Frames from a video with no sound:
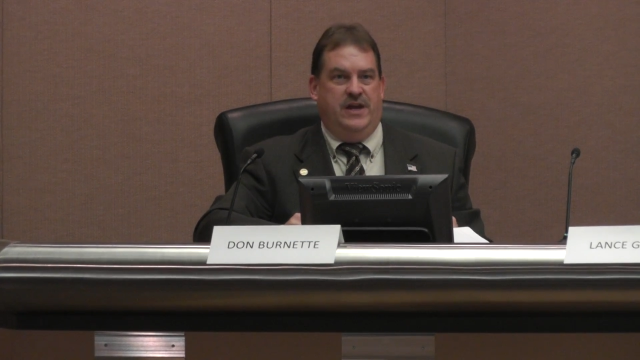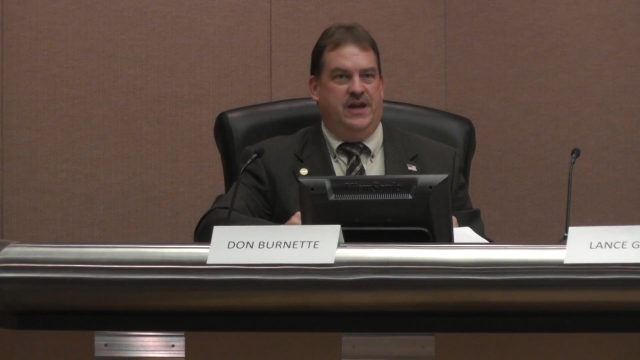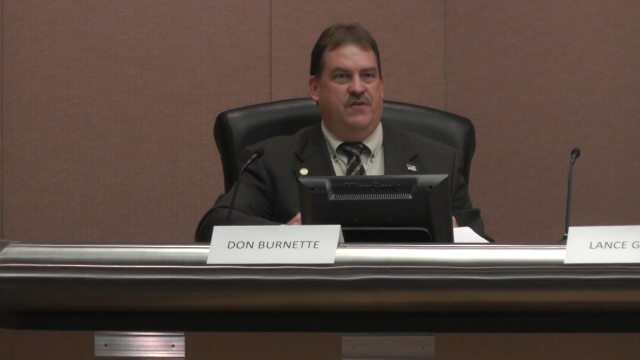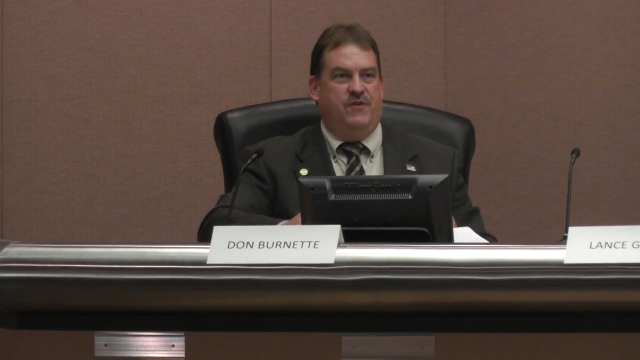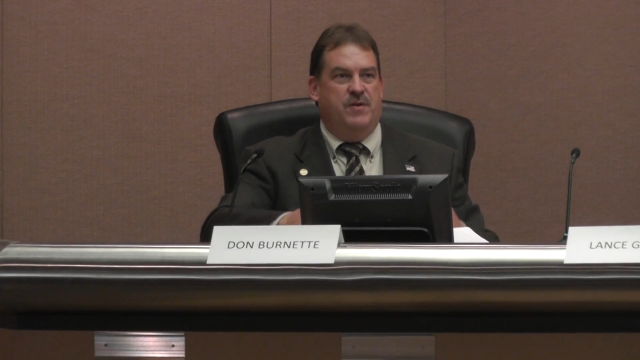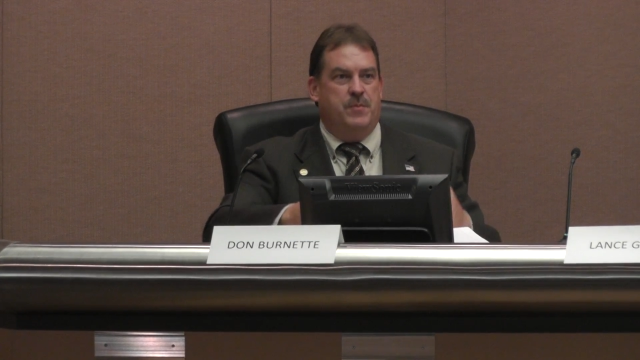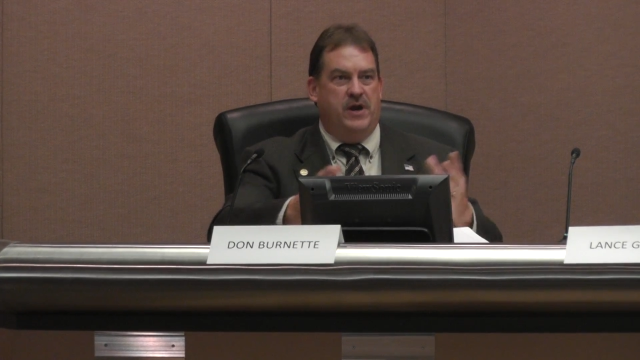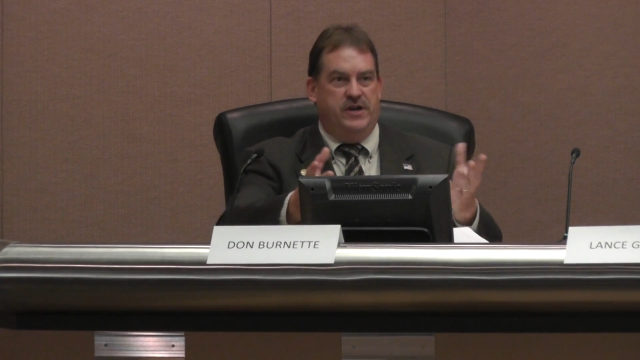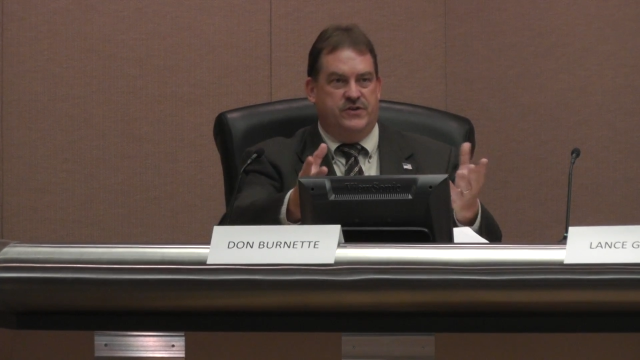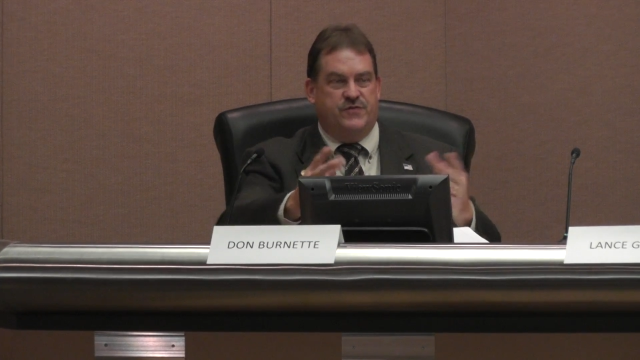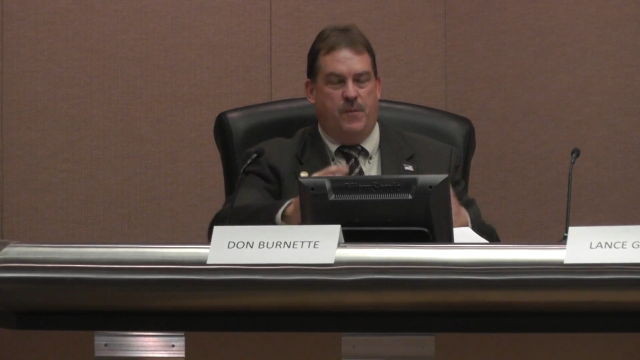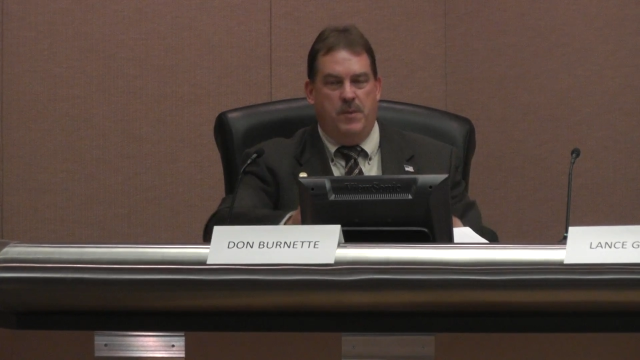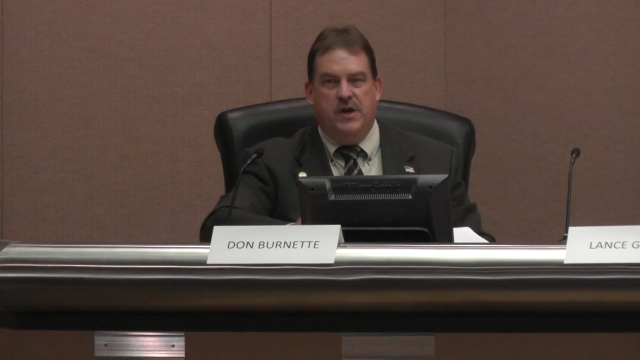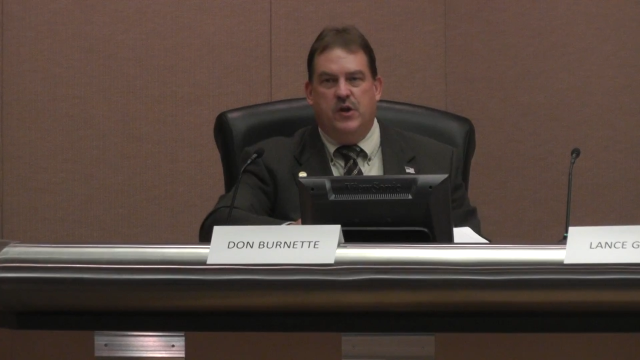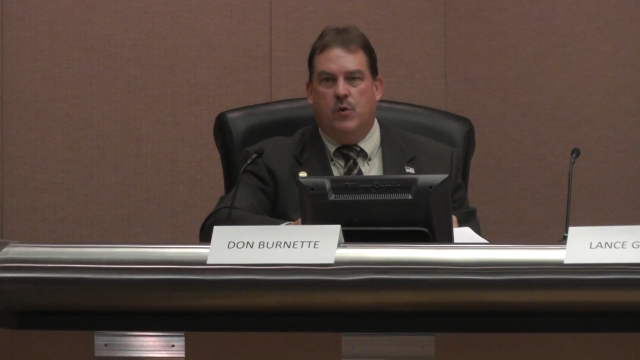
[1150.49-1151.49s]
If anybody's
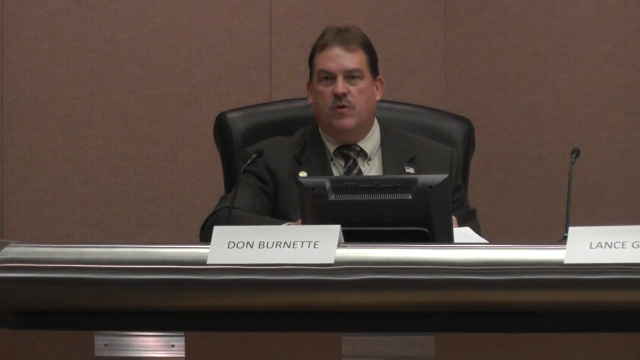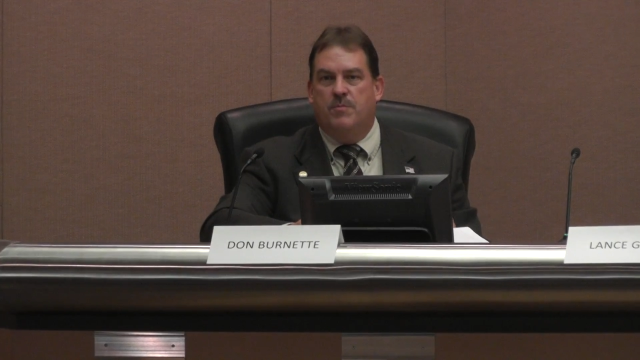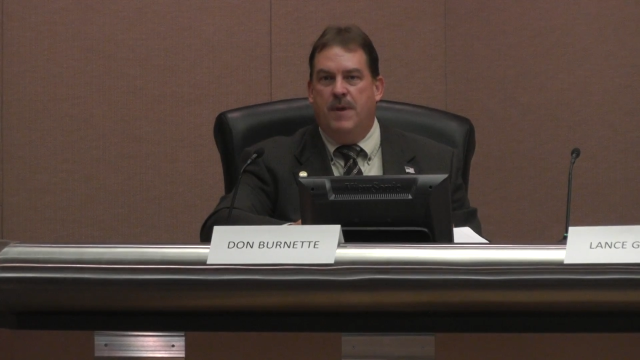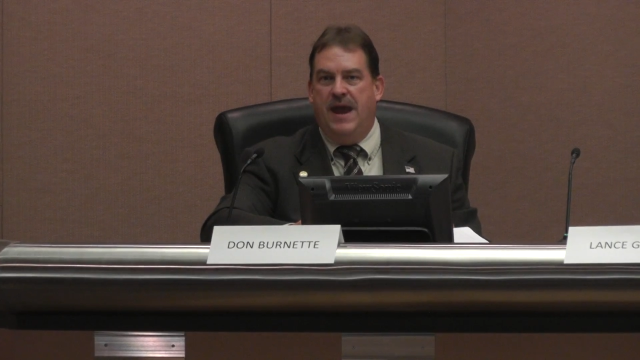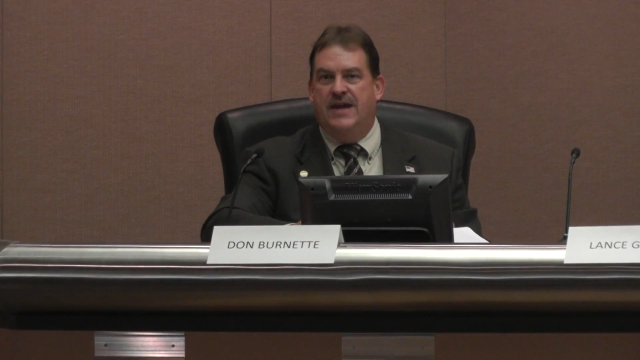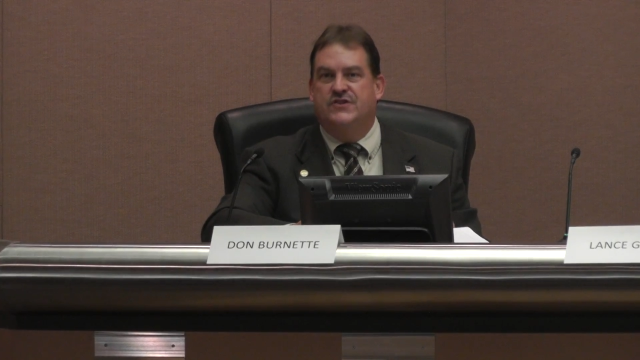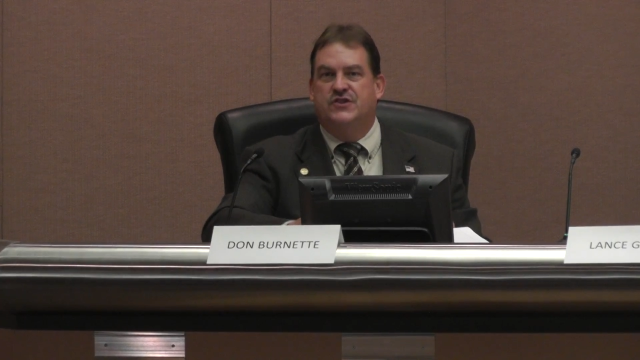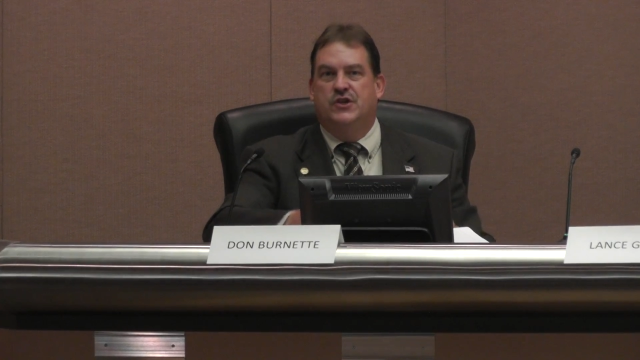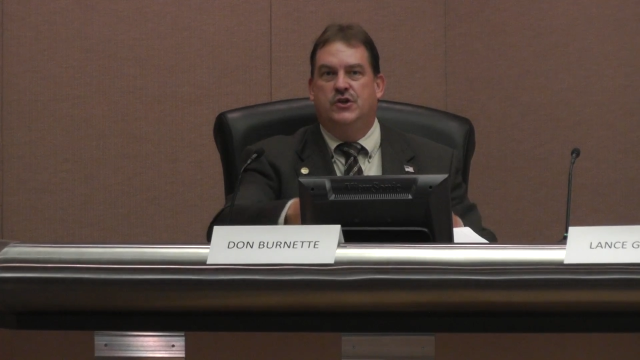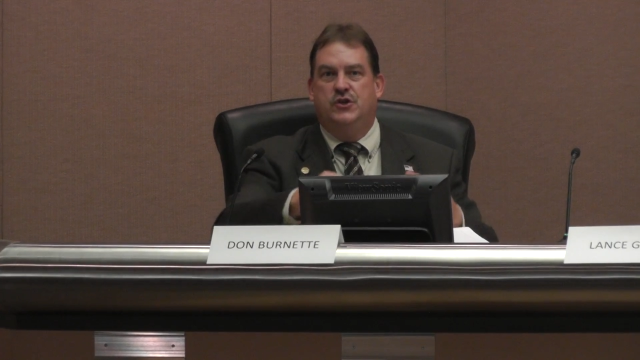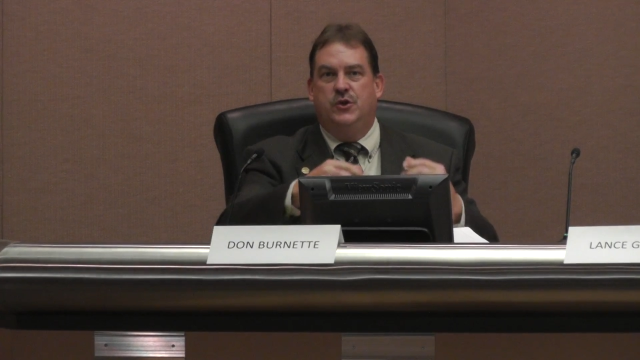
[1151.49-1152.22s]
familiar with Maslow,